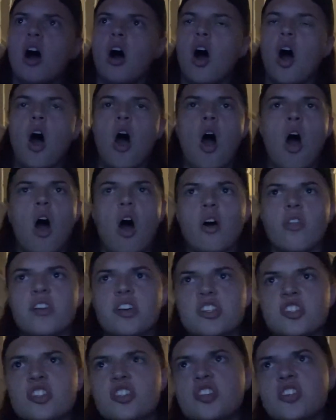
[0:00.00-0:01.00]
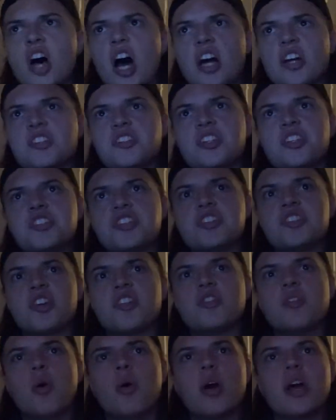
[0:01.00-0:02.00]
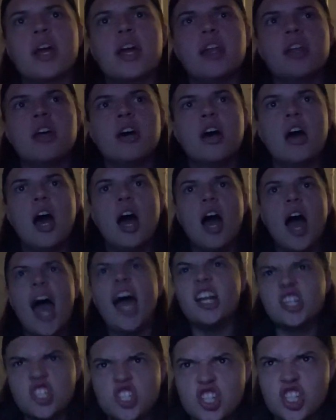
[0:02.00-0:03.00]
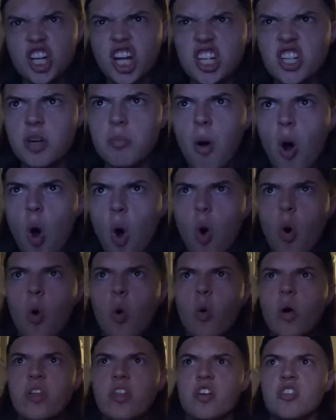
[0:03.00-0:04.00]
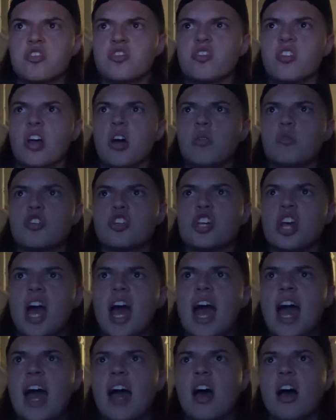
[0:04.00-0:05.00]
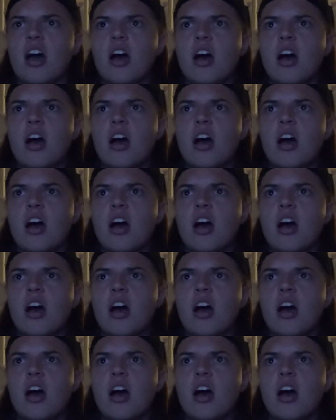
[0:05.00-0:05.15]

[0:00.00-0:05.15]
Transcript: Oh, this sucks. This is annoying. And Jinder Mahal with a steel chair.